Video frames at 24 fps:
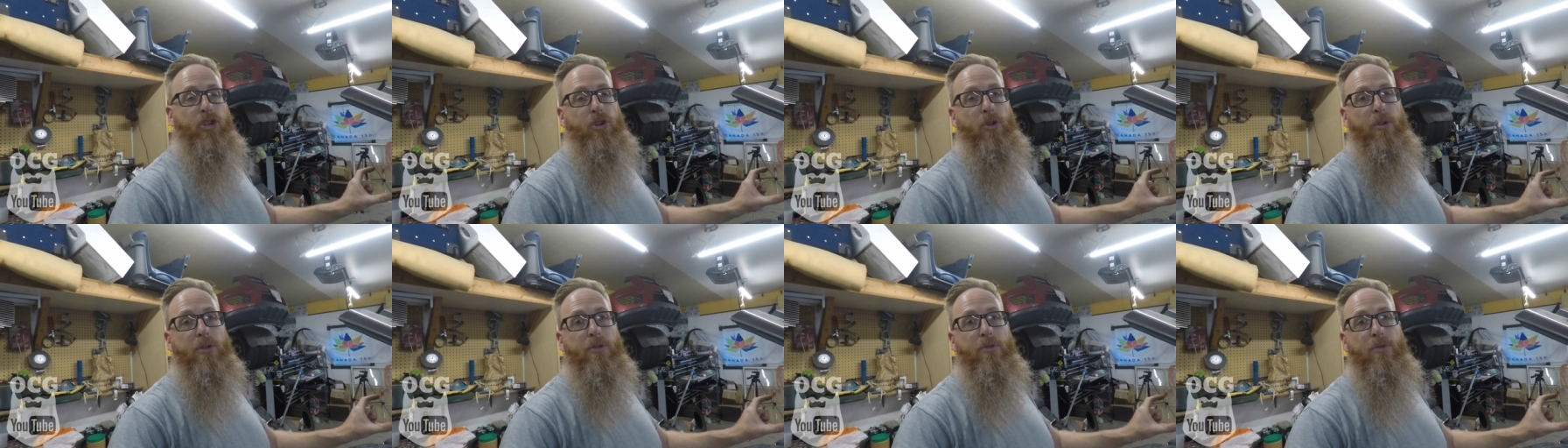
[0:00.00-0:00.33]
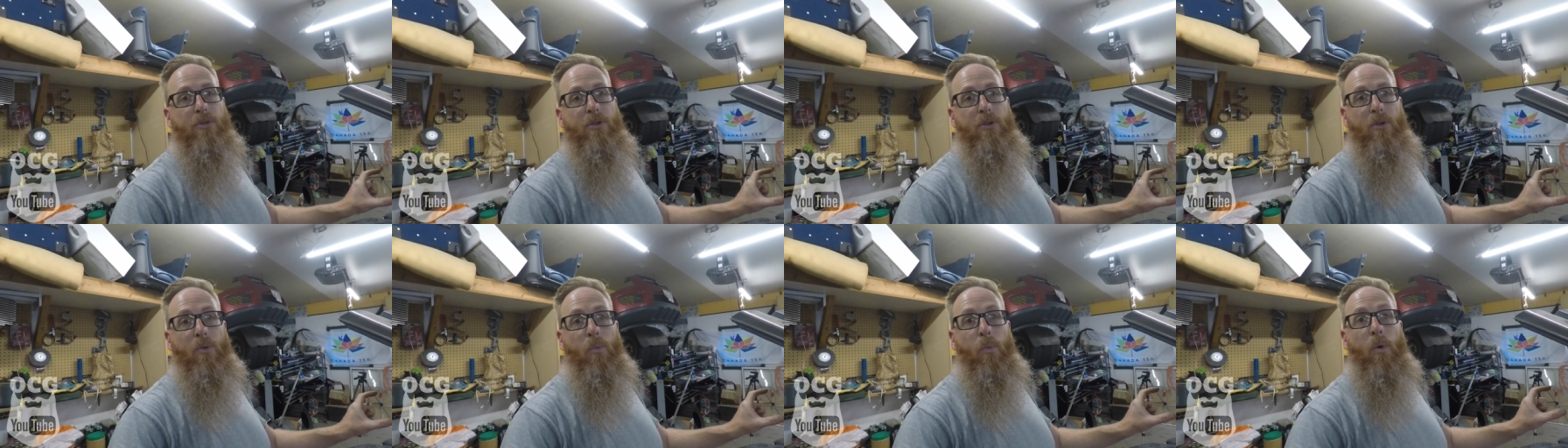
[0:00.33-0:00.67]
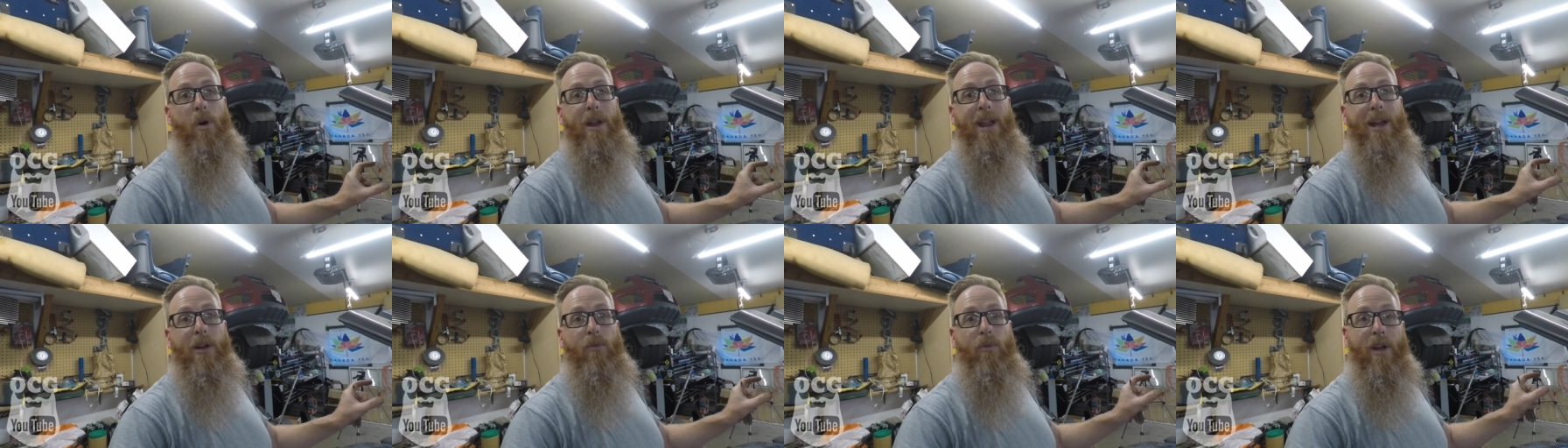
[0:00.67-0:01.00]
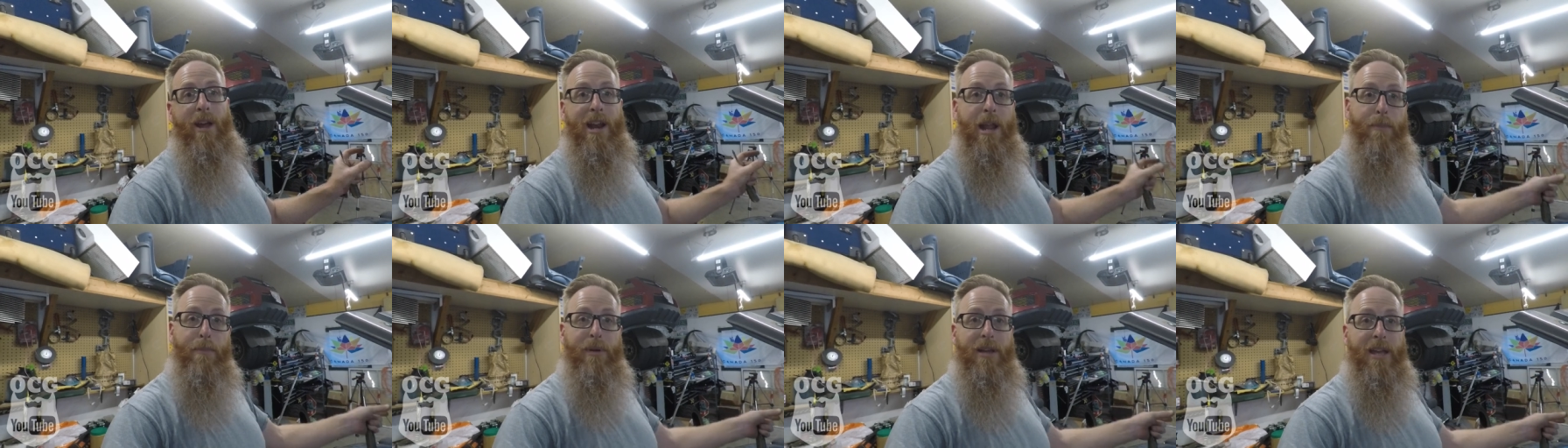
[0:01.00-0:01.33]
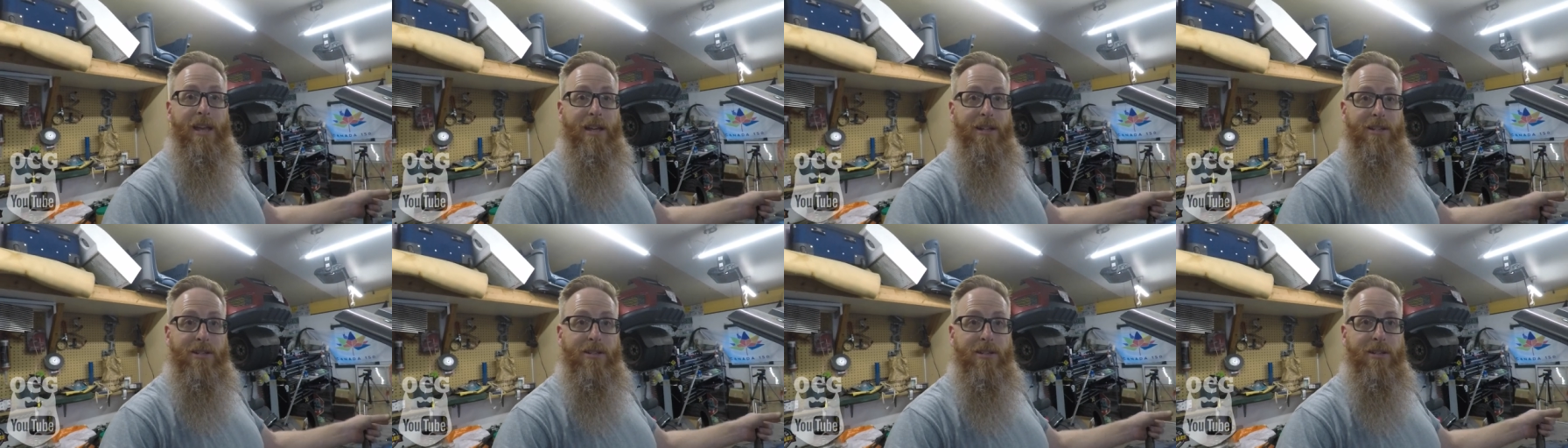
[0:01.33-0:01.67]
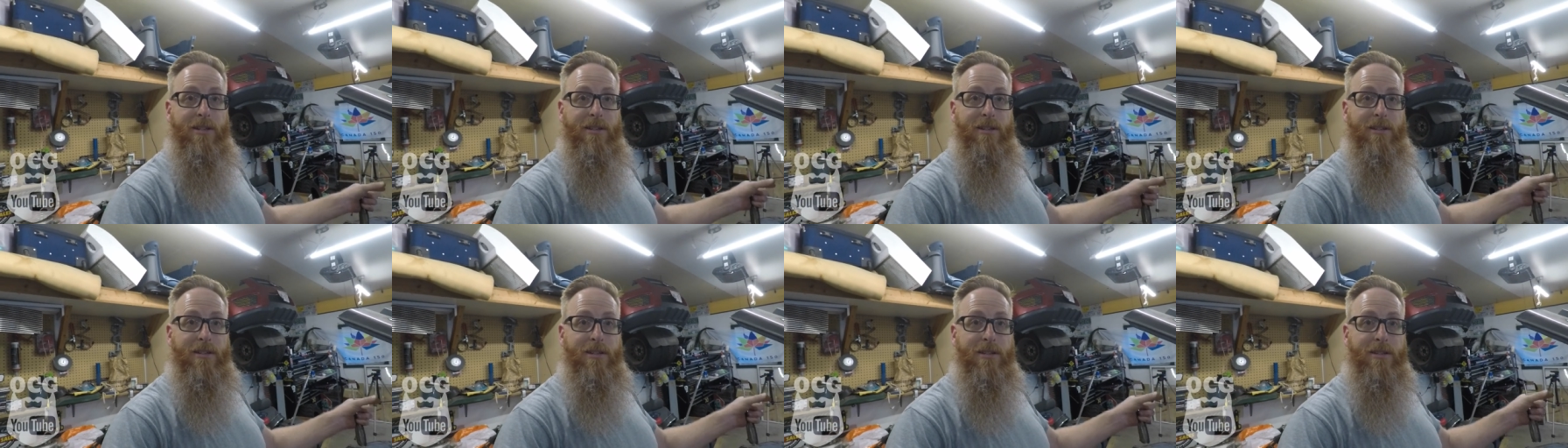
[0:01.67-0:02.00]
you what I ran up against
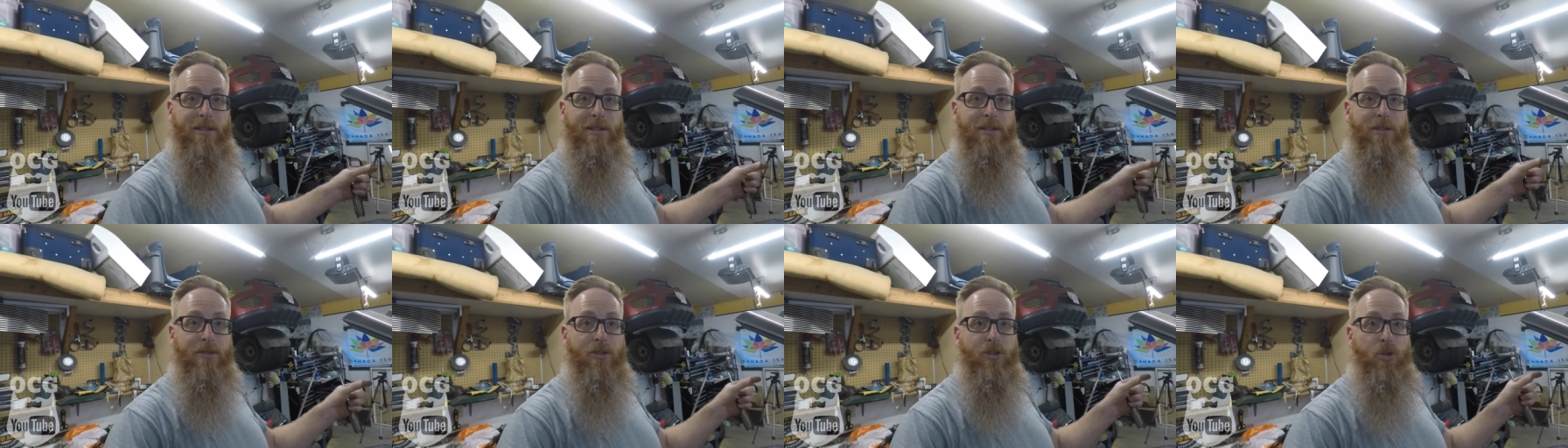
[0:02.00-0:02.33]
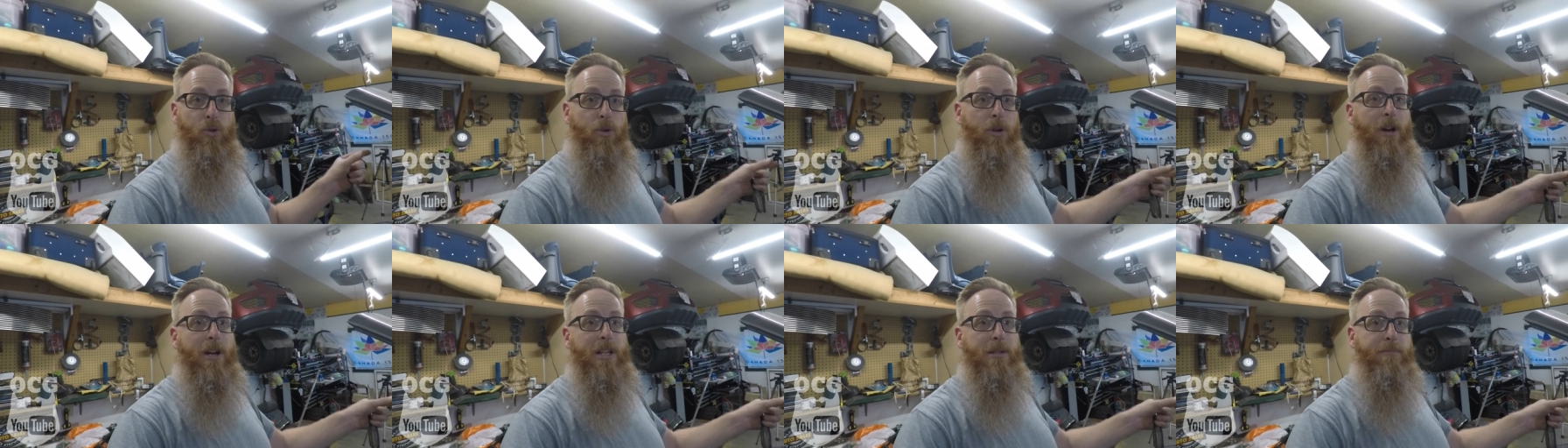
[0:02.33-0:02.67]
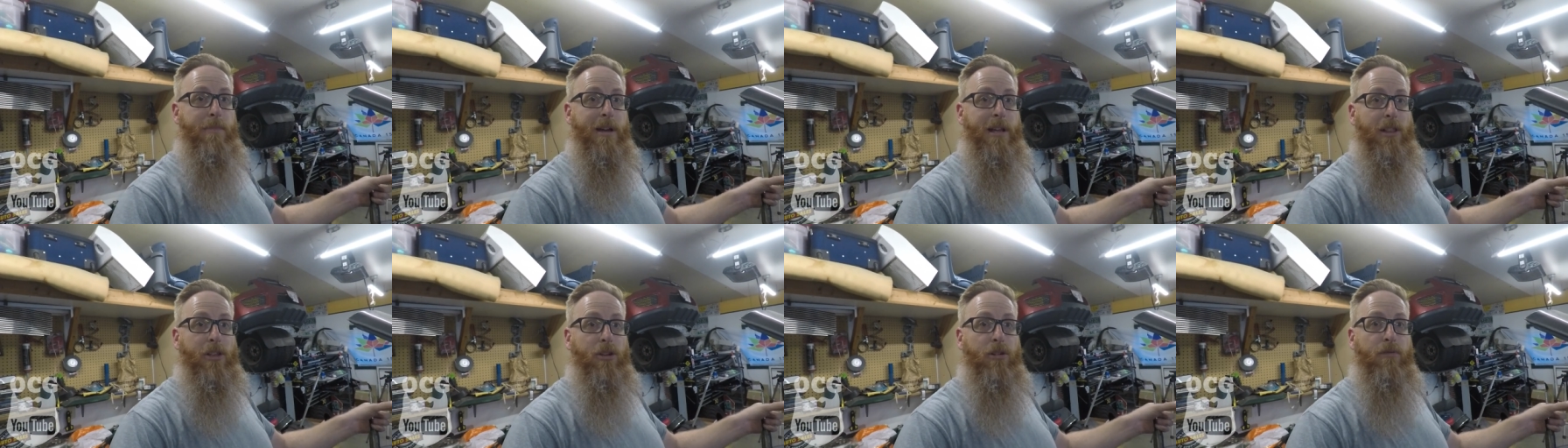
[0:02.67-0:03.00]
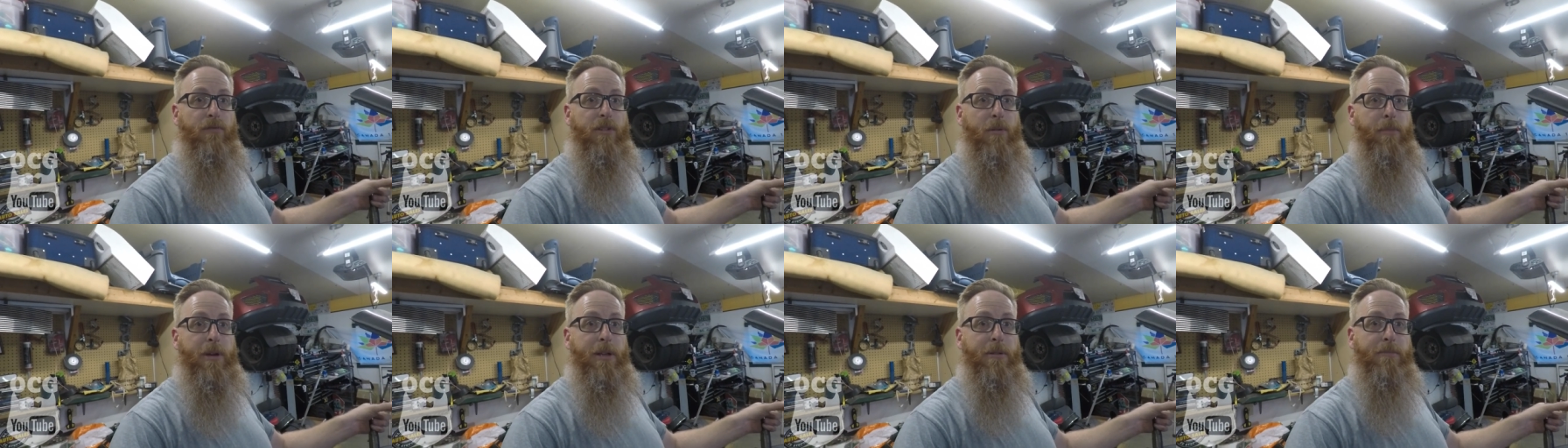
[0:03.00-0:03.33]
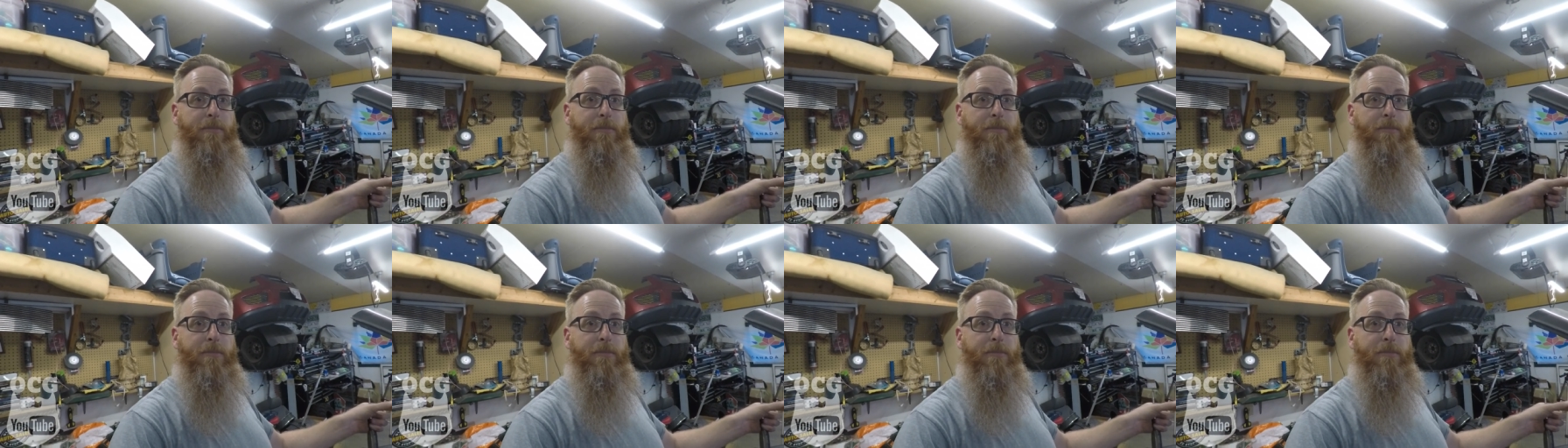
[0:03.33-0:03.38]
so that you guys might learn from it.